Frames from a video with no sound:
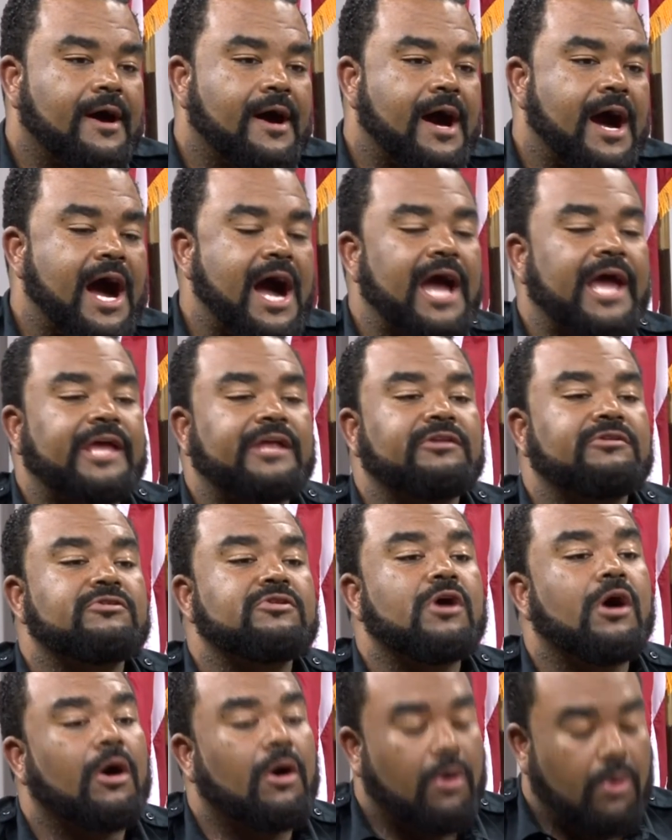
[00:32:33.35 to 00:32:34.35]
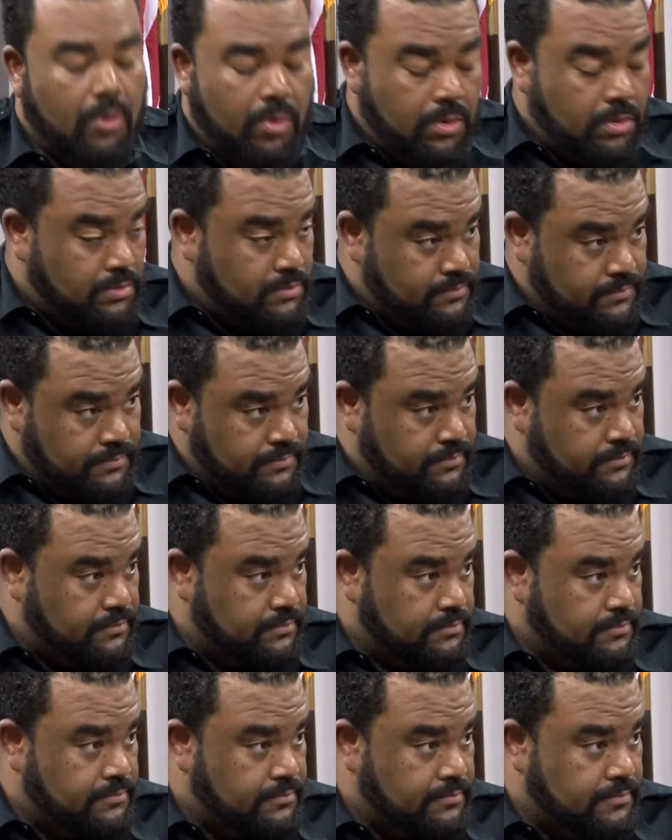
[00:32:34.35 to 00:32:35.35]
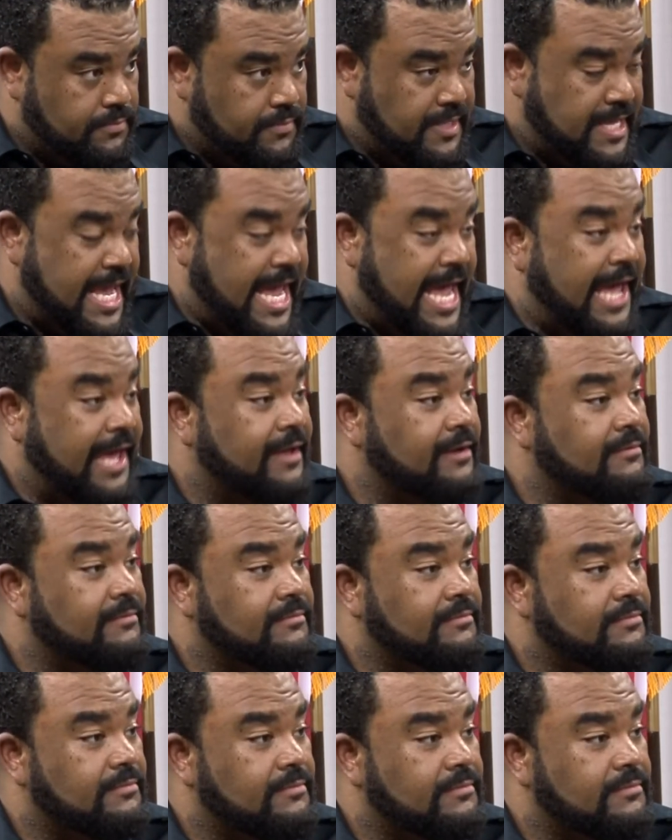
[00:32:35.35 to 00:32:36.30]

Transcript: I know that